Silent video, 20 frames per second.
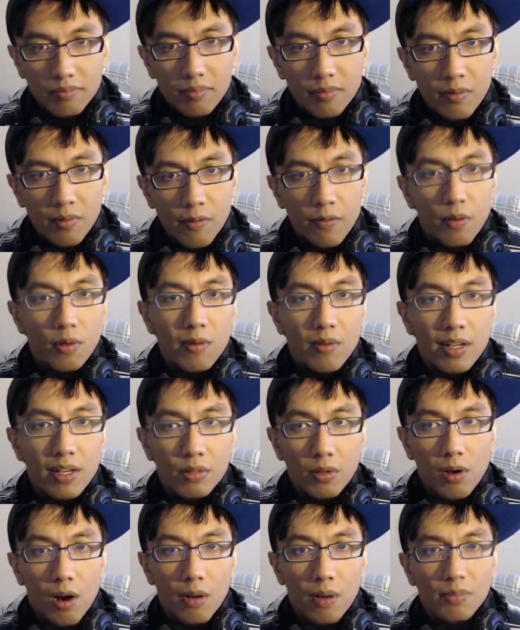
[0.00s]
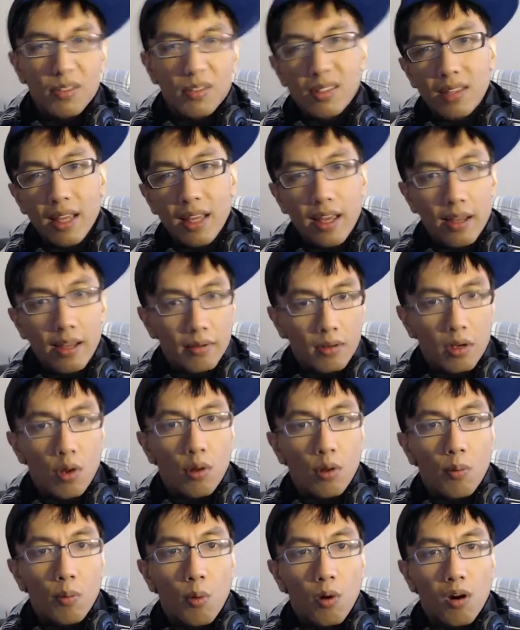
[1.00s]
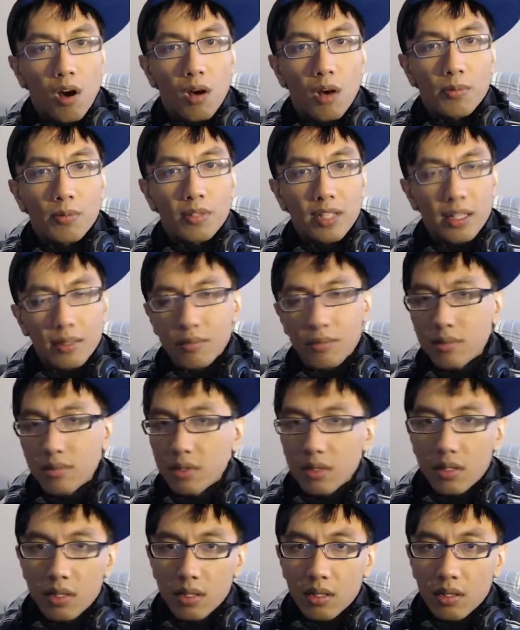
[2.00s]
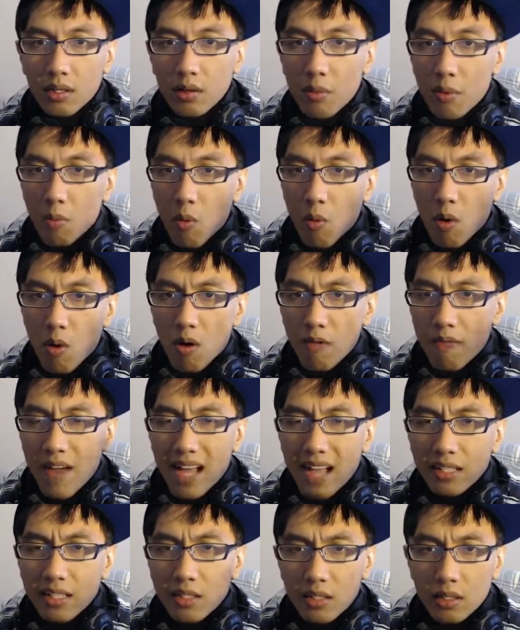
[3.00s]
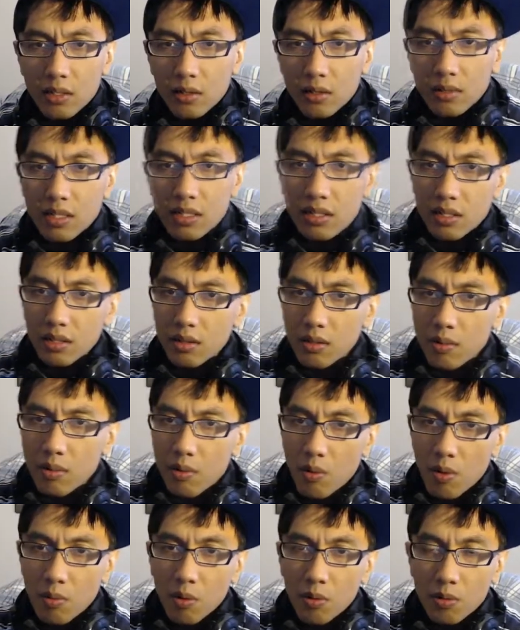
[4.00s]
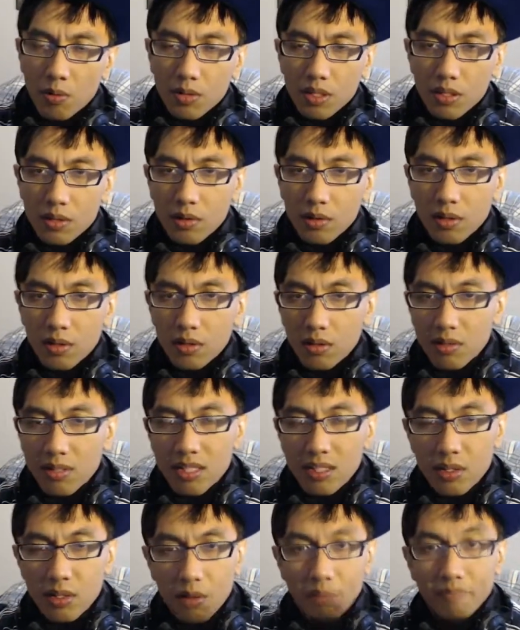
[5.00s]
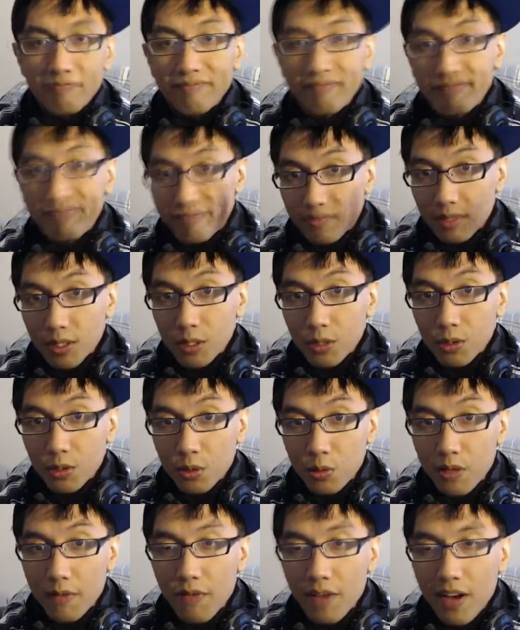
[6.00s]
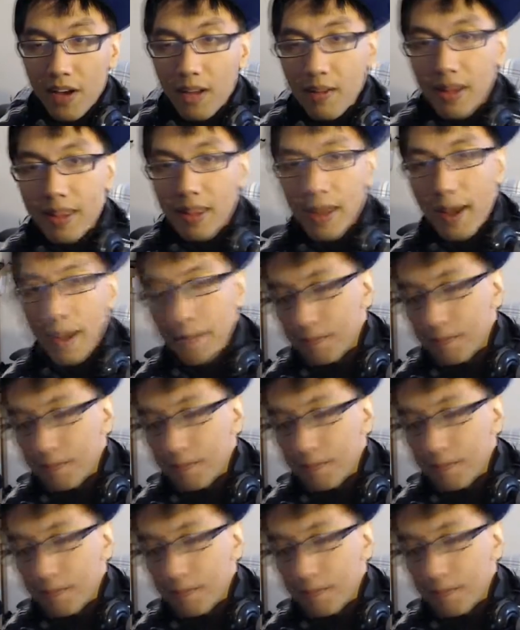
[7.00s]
fill the rest with carbs. And the more carbs I eat, a little bit more fats are going to increase, a little bit more proteins are going to increase. So totally fine about that.